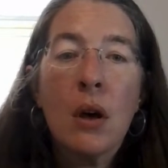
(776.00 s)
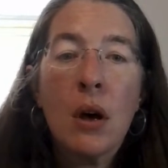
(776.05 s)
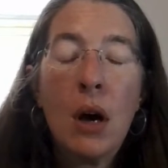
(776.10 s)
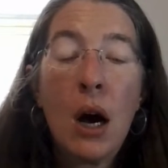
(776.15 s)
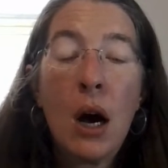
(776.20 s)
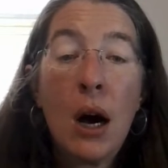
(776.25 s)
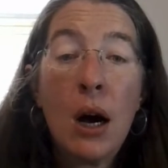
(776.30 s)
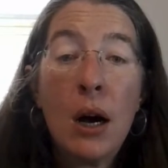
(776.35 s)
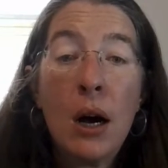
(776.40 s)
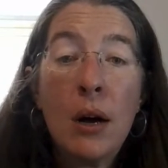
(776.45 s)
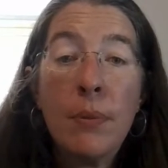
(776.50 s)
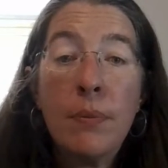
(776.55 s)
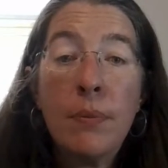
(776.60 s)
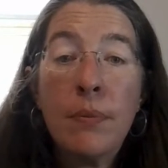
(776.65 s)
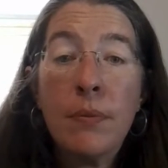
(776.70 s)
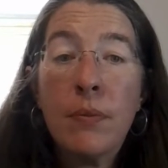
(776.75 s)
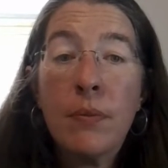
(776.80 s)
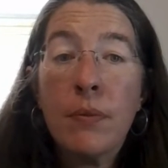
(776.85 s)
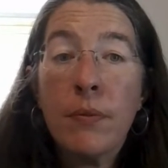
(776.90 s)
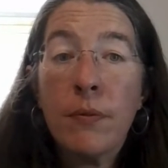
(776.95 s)

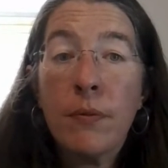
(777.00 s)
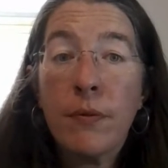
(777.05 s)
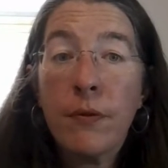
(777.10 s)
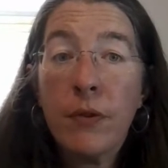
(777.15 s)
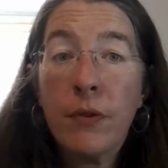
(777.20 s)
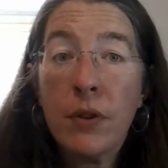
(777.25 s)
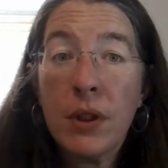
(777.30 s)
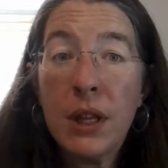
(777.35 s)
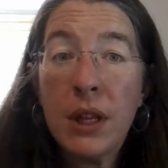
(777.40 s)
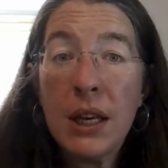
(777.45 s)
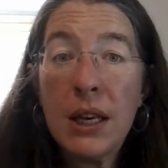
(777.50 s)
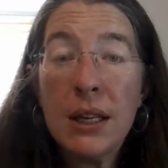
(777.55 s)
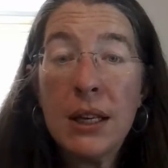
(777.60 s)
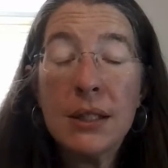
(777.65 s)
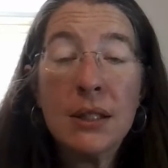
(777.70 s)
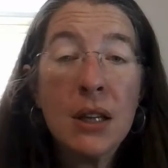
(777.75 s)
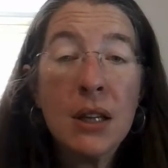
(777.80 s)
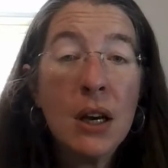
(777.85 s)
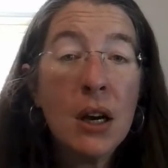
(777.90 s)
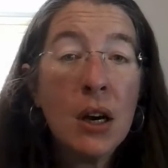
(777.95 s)
For
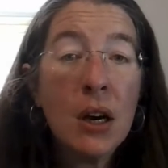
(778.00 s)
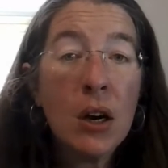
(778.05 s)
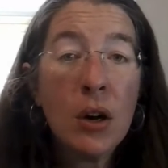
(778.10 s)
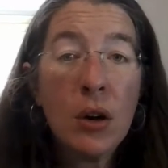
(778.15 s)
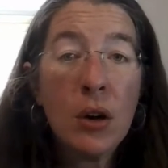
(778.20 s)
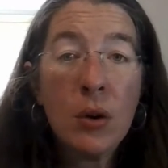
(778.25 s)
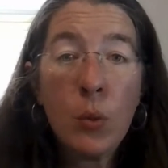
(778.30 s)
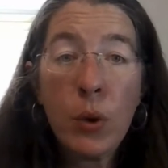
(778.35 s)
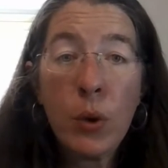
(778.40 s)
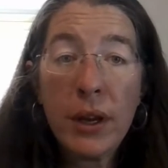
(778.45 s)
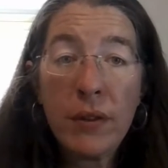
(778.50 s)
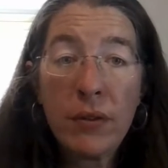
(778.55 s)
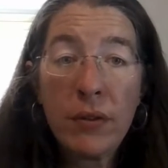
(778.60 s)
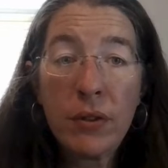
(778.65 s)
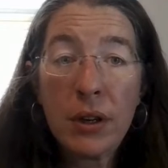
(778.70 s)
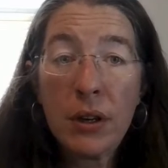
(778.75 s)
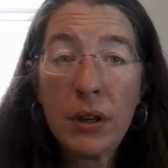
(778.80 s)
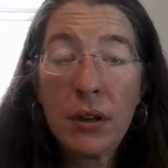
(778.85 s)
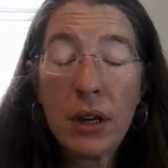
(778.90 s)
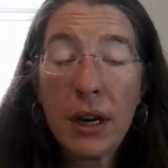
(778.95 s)
these, we're
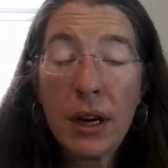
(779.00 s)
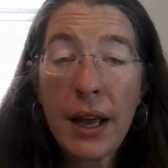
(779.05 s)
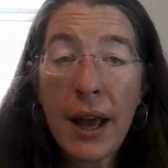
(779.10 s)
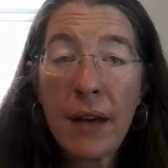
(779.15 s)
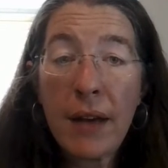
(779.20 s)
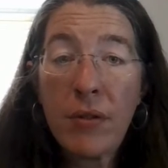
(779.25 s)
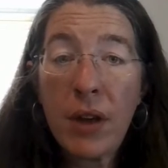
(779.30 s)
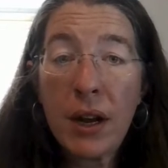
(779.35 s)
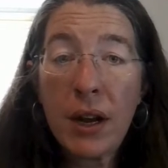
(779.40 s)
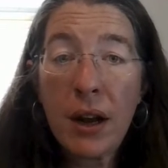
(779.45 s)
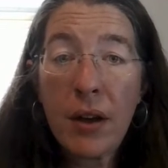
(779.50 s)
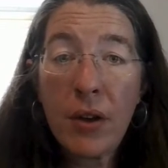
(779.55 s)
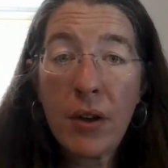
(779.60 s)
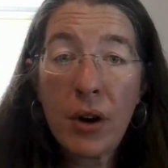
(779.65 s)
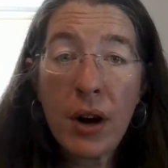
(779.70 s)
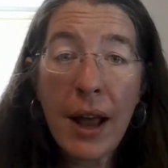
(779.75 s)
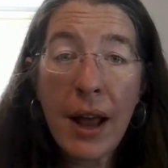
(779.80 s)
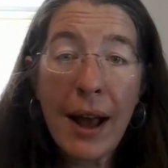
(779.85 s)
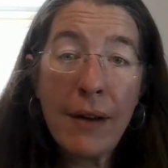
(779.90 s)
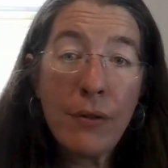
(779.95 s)
going to have that other
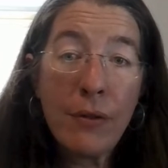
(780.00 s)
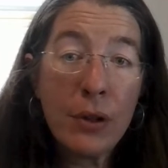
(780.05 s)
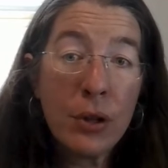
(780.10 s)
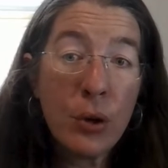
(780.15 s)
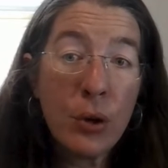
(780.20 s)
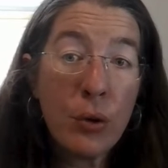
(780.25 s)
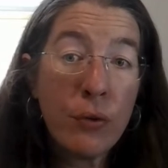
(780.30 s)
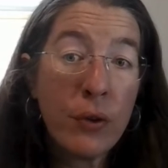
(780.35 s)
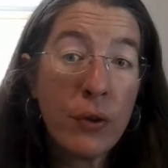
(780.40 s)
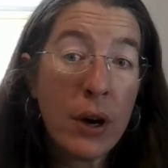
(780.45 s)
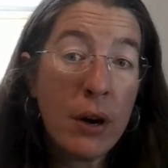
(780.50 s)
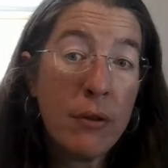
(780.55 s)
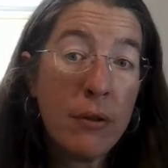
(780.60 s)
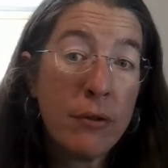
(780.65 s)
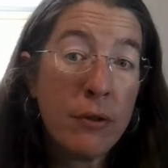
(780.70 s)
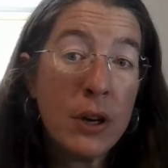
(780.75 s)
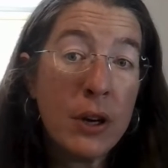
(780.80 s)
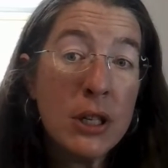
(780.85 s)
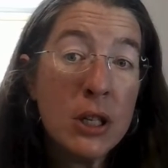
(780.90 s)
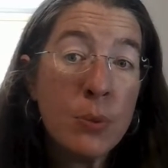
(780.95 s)
half a loaf of
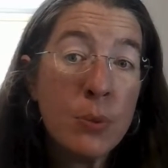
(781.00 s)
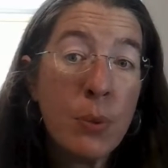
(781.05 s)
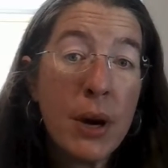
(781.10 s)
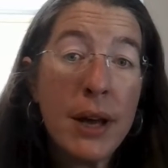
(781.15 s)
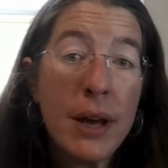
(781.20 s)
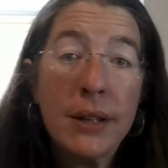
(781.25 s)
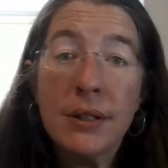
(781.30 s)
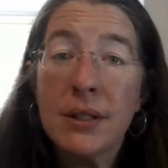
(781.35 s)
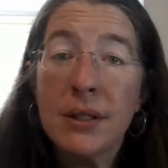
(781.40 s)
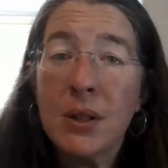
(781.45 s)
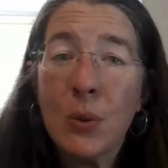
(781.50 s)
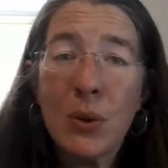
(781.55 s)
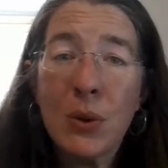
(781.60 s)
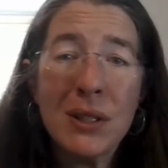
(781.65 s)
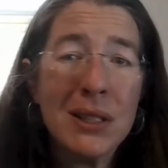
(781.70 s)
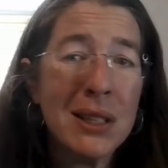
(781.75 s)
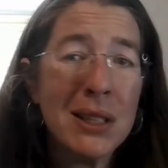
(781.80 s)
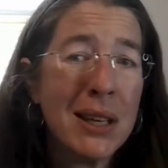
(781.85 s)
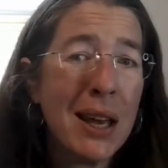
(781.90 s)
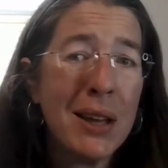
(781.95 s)
French bread. So
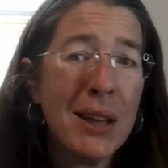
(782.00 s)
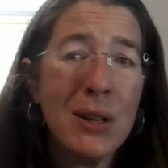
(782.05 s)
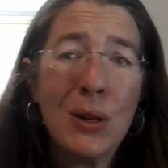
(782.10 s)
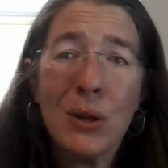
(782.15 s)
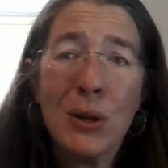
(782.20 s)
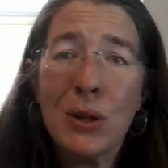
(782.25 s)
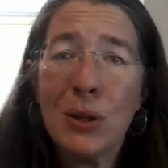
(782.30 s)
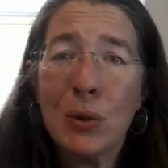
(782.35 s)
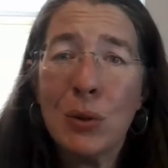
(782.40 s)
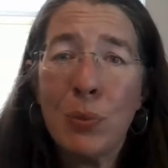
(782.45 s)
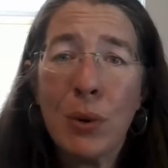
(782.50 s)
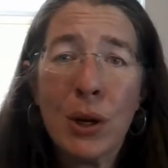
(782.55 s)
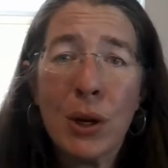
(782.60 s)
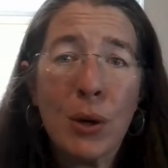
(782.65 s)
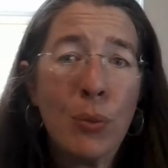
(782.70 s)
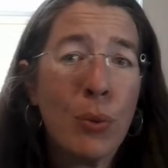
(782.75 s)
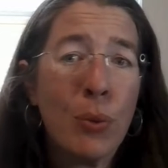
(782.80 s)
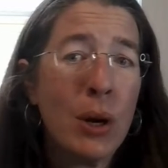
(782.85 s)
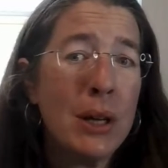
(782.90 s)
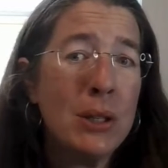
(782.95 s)
once again, you can do butter
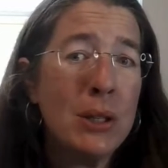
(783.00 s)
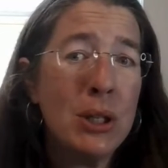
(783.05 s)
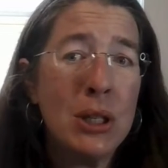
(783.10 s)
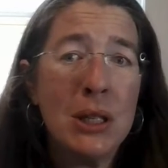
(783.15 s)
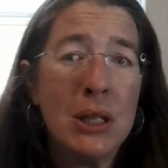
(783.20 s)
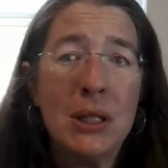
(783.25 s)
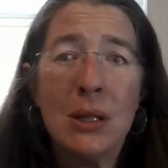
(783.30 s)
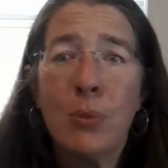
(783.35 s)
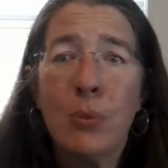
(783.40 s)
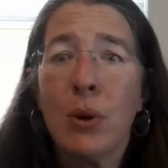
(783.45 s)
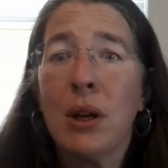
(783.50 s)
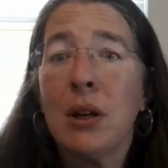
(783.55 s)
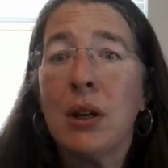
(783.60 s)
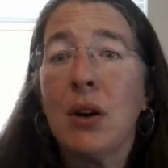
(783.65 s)
bread, cheesy bread,